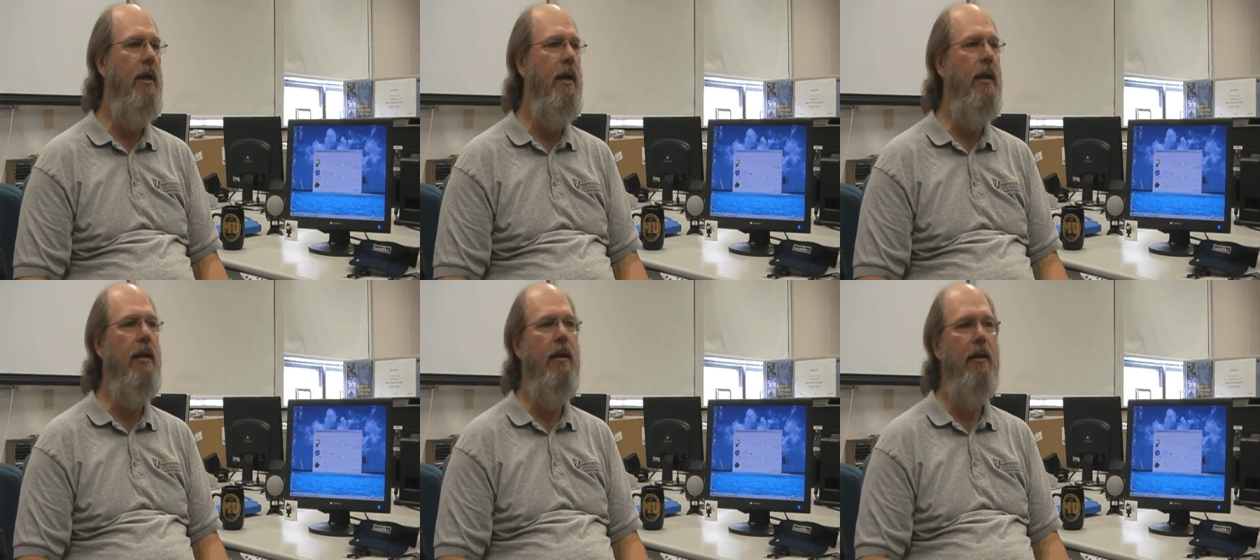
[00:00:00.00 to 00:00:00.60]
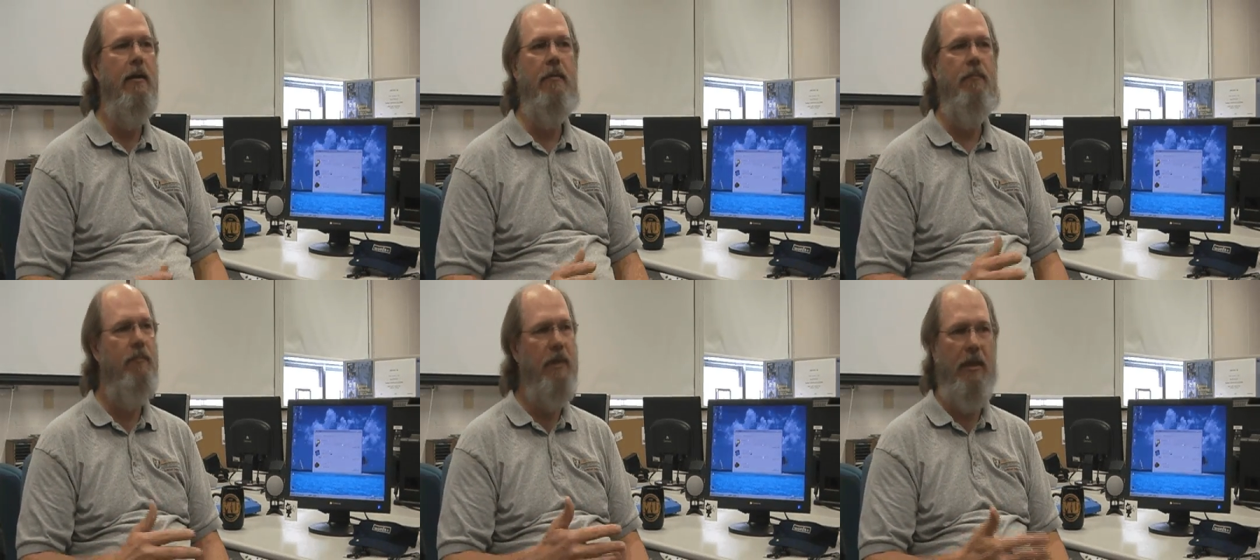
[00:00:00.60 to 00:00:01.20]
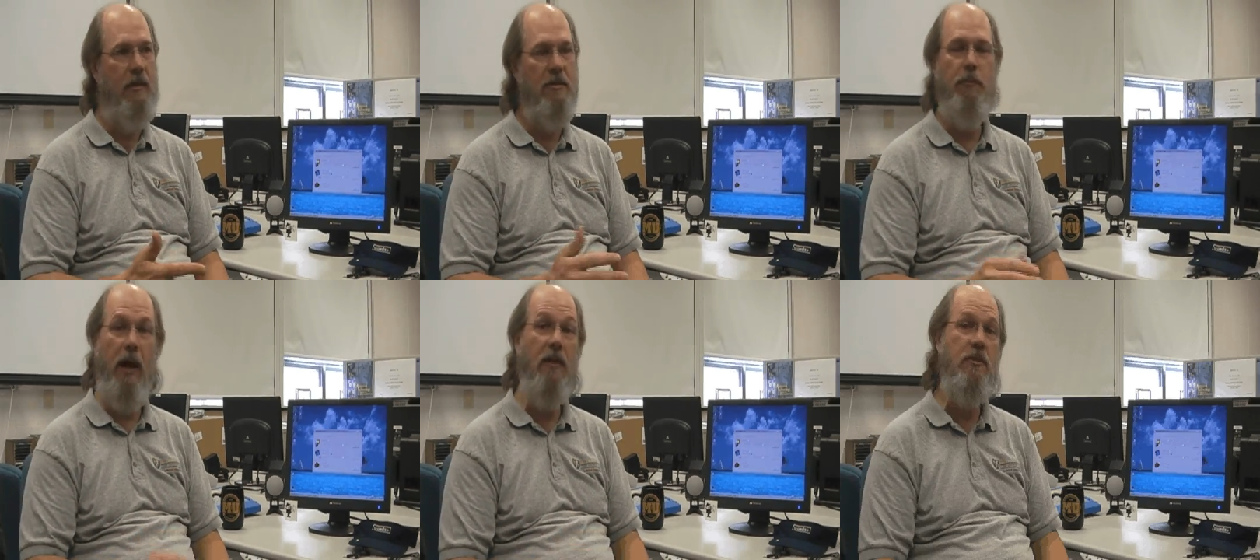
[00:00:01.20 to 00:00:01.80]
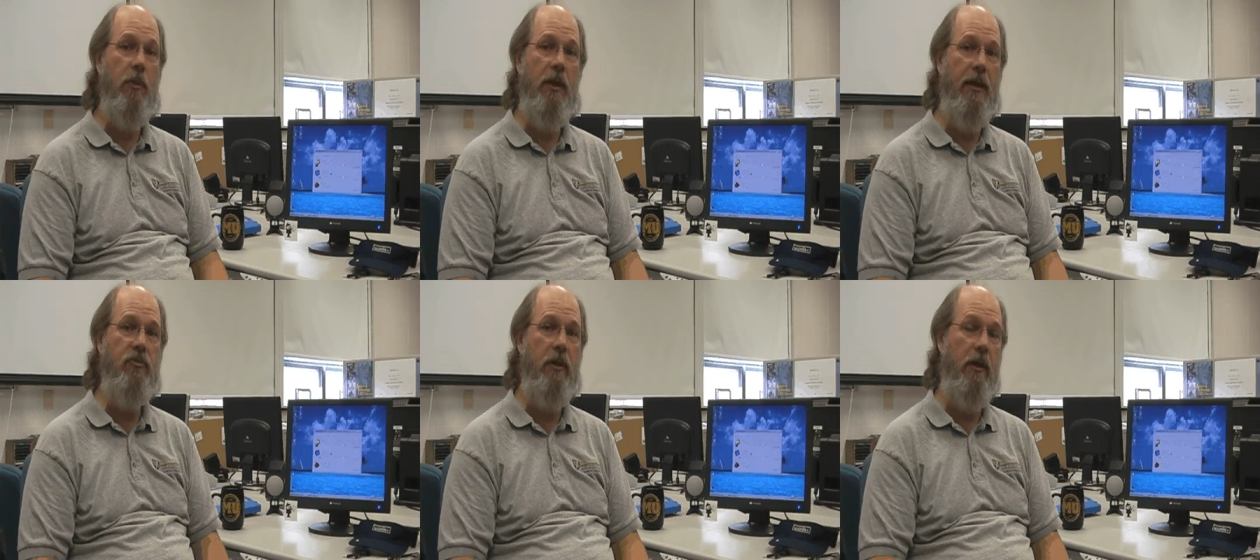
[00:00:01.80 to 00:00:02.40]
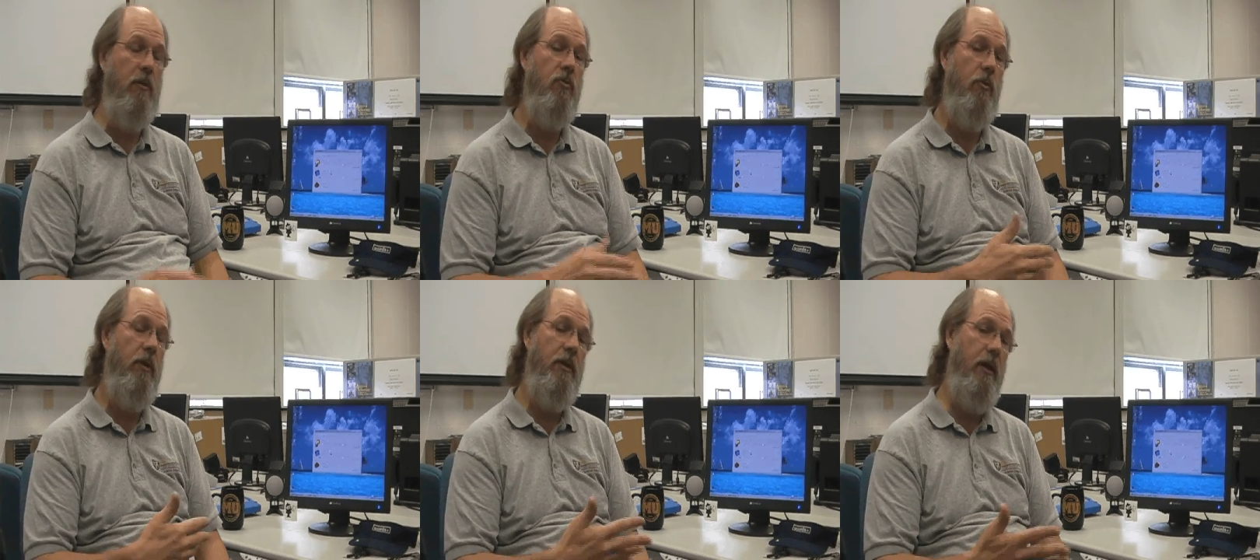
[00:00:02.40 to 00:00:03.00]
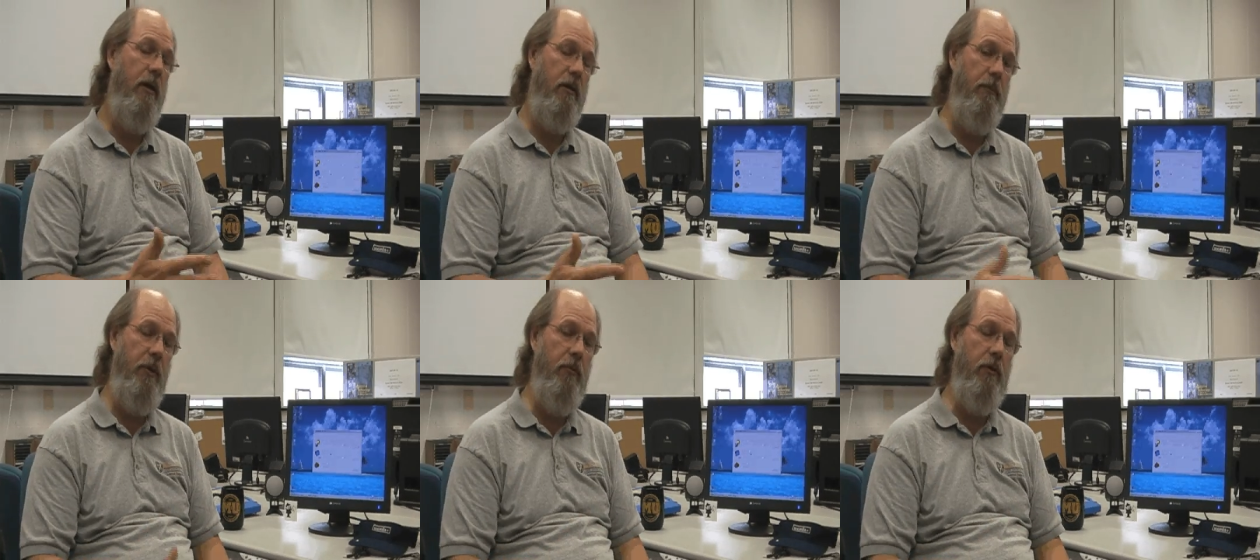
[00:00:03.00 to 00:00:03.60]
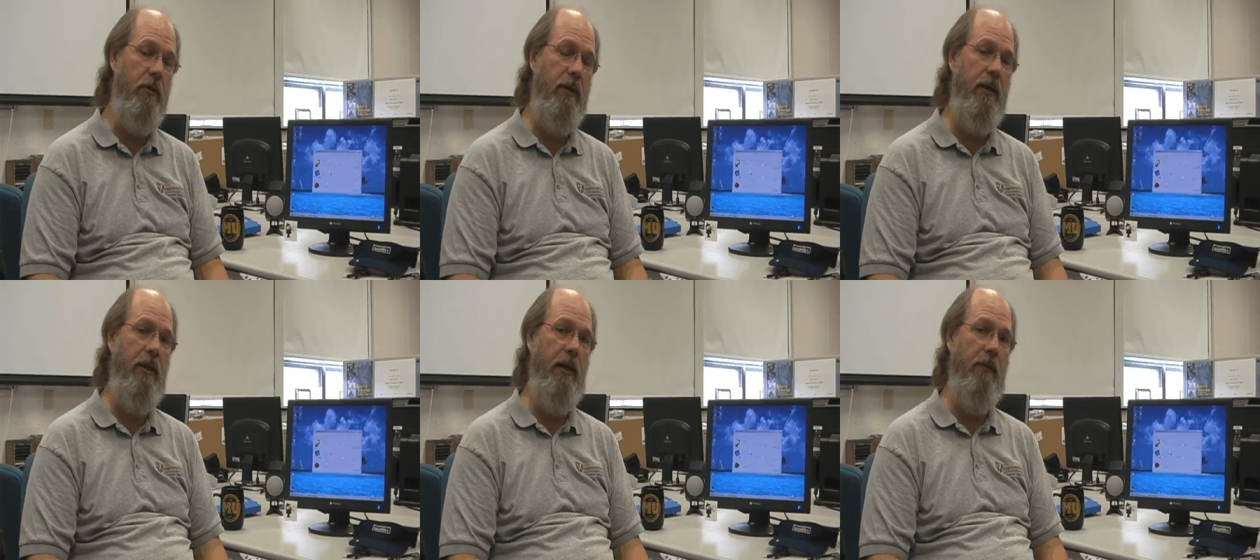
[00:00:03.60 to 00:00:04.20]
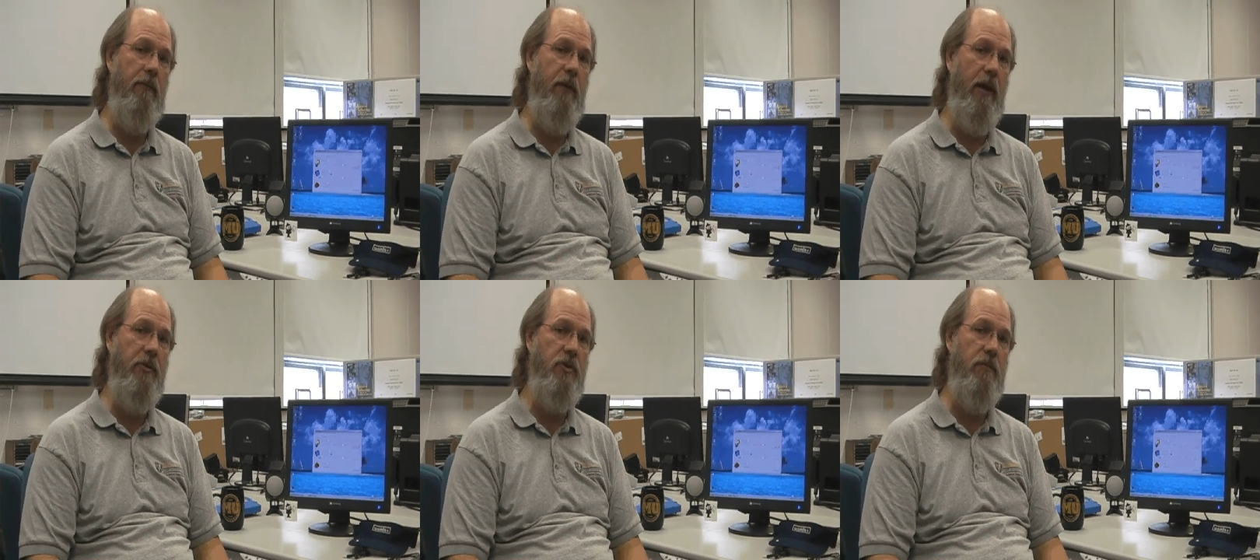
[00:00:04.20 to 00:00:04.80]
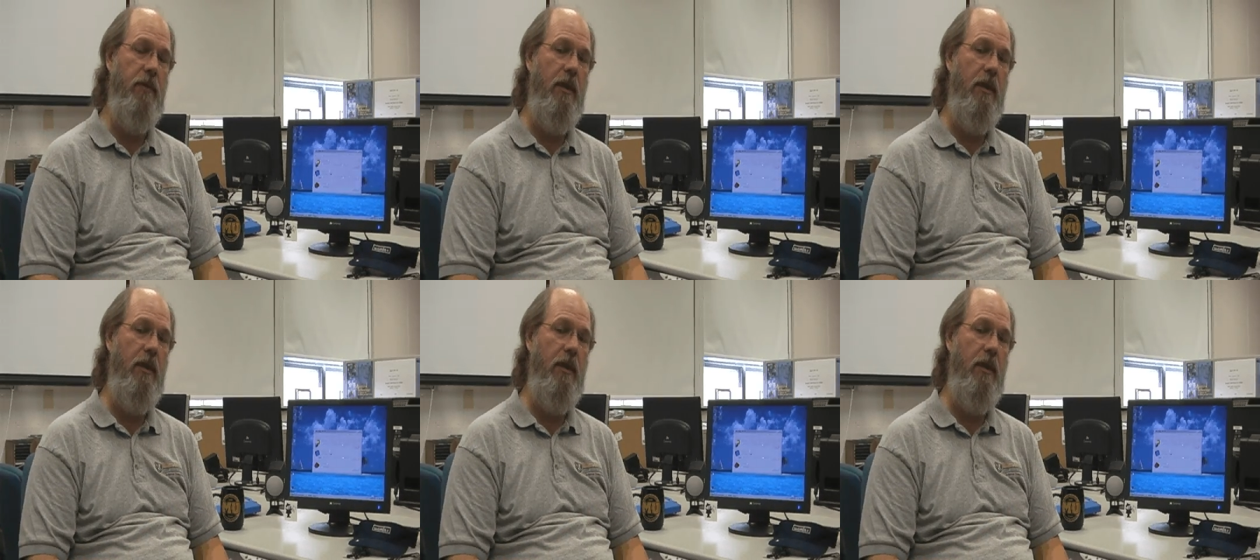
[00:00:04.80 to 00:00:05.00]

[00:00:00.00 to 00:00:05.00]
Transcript: And it's possible actually to control the entire computer in that fashion.